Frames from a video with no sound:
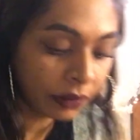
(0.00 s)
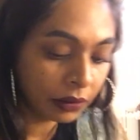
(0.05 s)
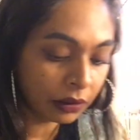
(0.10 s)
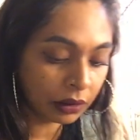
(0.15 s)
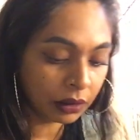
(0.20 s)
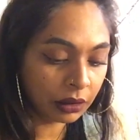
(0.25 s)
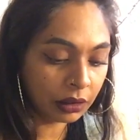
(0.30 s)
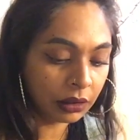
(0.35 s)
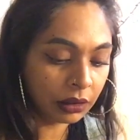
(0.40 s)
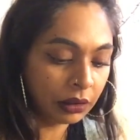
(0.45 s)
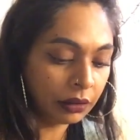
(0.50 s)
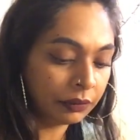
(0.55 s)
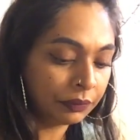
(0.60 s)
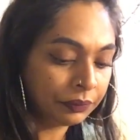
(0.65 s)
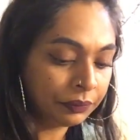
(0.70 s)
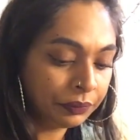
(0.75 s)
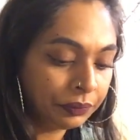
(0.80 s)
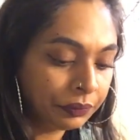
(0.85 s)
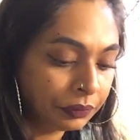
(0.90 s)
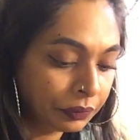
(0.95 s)
the...
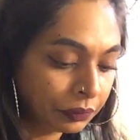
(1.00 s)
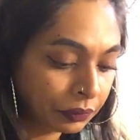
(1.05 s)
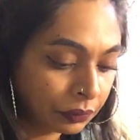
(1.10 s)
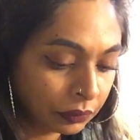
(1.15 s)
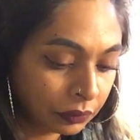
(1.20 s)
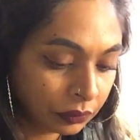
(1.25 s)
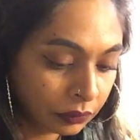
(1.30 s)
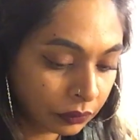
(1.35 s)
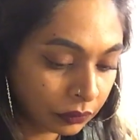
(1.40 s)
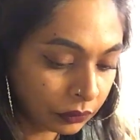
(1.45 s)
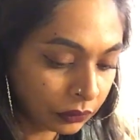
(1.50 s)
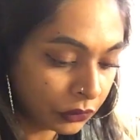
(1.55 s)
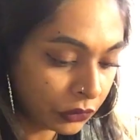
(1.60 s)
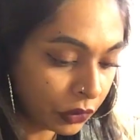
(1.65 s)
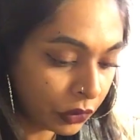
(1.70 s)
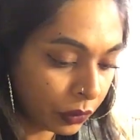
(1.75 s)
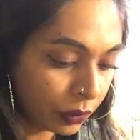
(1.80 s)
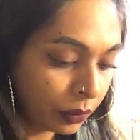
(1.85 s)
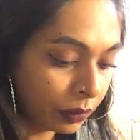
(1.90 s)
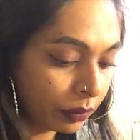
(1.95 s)

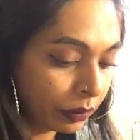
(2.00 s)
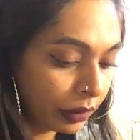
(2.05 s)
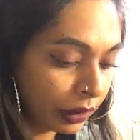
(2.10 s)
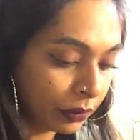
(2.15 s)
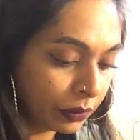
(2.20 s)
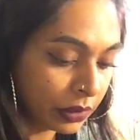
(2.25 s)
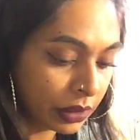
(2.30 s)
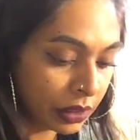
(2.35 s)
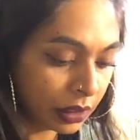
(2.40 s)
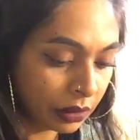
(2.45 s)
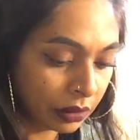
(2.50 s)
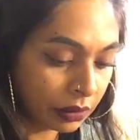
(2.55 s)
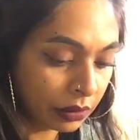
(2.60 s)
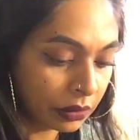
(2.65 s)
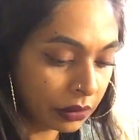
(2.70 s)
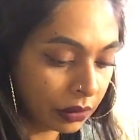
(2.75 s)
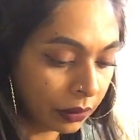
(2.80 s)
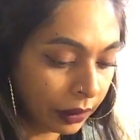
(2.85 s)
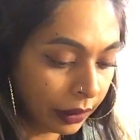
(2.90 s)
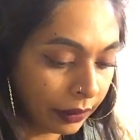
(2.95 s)
So, it was like this.
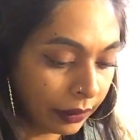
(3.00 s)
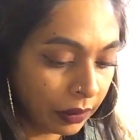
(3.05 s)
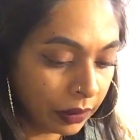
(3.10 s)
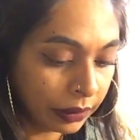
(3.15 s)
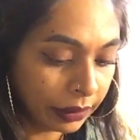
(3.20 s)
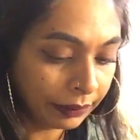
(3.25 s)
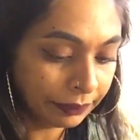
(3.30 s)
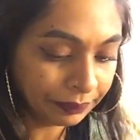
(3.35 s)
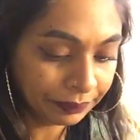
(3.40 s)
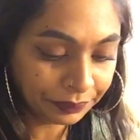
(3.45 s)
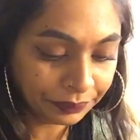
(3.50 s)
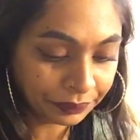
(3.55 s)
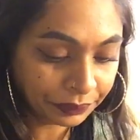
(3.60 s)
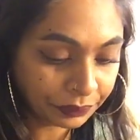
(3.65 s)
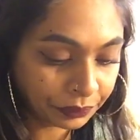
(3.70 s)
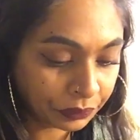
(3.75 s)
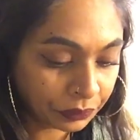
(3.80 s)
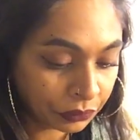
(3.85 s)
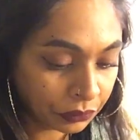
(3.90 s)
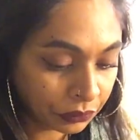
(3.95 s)
Okay, hold on.
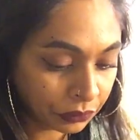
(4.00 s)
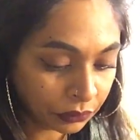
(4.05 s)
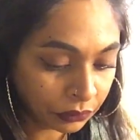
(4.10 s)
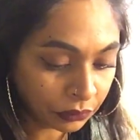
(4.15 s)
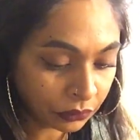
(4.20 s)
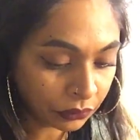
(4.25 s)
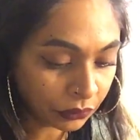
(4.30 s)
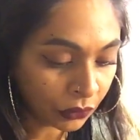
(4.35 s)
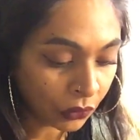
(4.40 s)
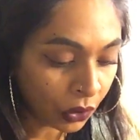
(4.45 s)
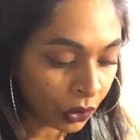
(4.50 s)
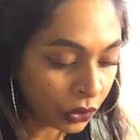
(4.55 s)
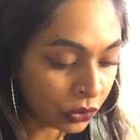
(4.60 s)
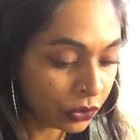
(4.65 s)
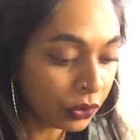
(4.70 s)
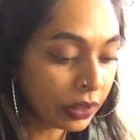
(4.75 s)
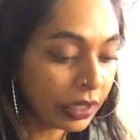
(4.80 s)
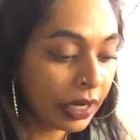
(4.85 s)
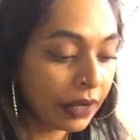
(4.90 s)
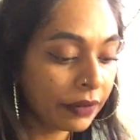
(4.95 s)
So
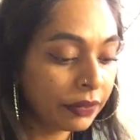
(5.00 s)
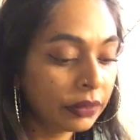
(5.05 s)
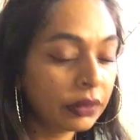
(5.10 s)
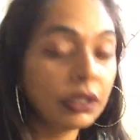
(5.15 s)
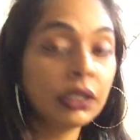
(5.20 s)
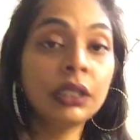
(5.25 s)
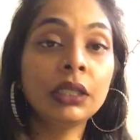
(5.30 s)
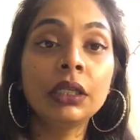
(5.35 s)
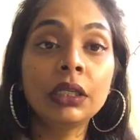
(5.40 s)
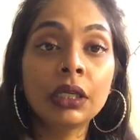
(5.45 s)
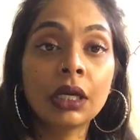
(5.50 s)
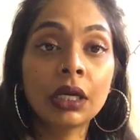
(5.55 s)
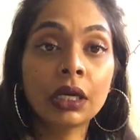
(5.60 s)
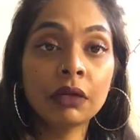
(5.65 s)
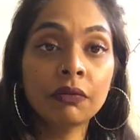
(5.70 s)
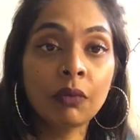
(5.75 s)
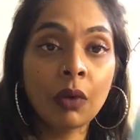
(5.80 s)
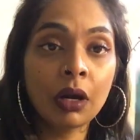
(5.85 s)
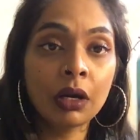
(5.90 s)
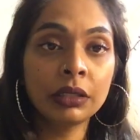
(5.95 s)
you got the King of
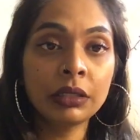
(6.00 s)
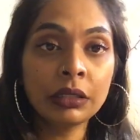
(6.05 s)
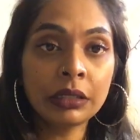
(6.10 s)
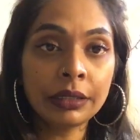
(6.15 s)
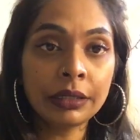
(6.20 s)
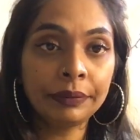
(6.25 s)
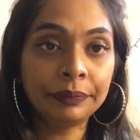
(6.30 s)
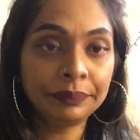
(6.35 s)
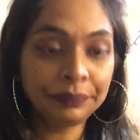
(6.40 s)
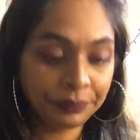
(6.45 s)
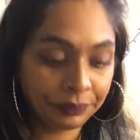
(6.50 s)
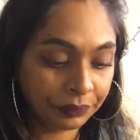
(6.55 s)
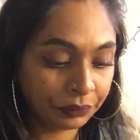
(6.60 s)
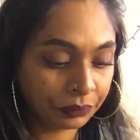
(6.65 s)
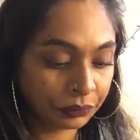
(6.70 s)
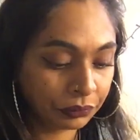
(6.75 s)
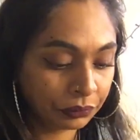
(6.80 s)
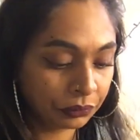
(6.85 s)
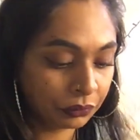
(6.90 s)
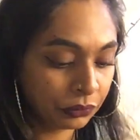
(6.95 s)
Wands,
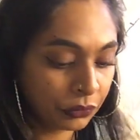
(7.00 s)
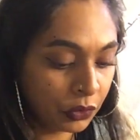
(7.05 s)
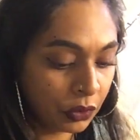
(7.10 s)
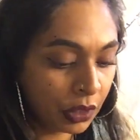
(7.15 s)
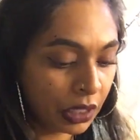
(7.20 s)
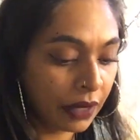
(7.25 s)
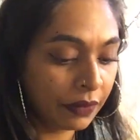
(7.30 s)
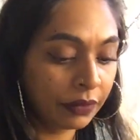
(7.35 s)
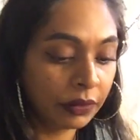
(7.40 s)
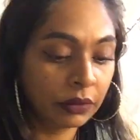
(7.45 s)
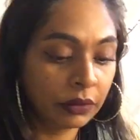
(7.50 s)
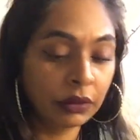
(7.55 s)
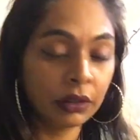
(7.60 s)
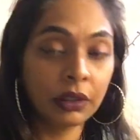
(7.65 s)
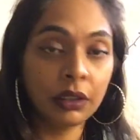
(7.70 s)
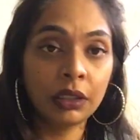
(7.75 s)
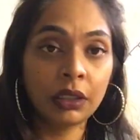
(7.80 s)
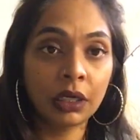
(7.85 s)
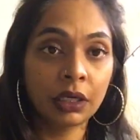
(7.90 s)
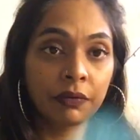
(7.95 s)
you got
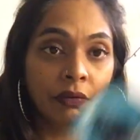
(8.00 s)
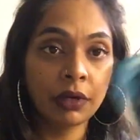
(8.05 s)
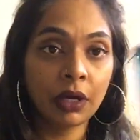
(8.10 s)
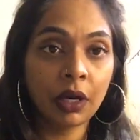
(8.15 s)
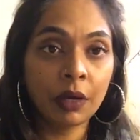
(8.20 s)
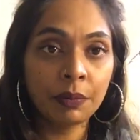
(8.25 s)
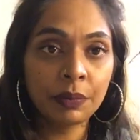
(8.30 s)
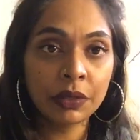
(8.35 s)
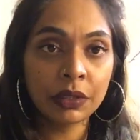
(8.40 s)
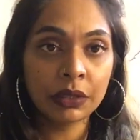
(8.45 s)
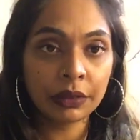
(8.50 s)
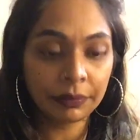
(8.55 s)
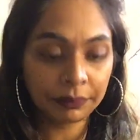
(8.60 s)
the King of Cups,